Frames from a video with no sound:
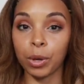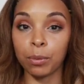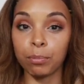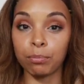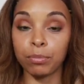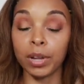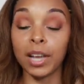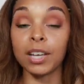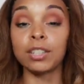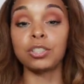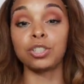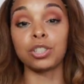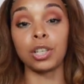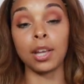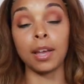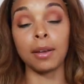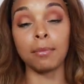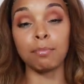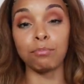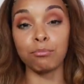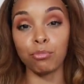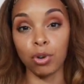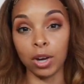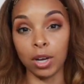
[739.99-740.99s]
blush
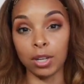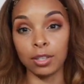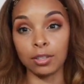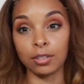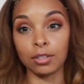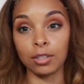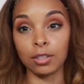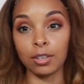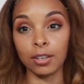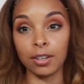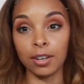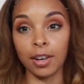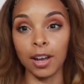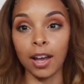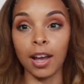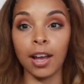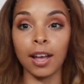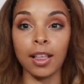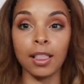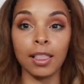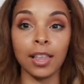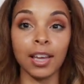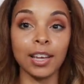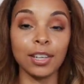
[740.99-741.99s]
and bronzer,
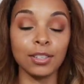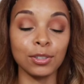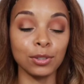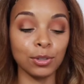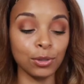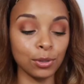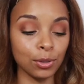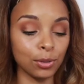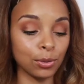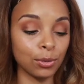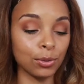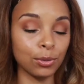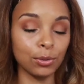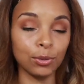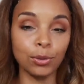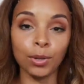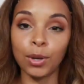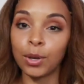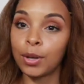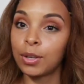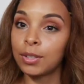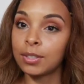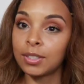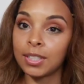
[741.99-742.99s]
I like to
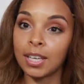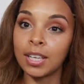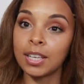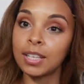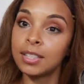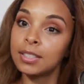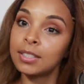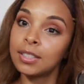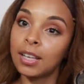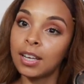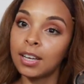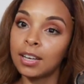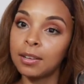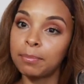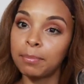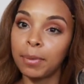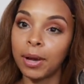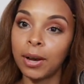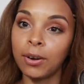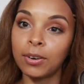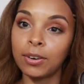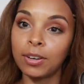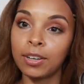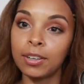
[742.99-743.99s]
take a setting
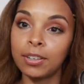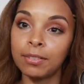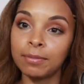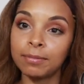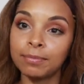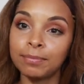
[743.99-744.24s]
powder.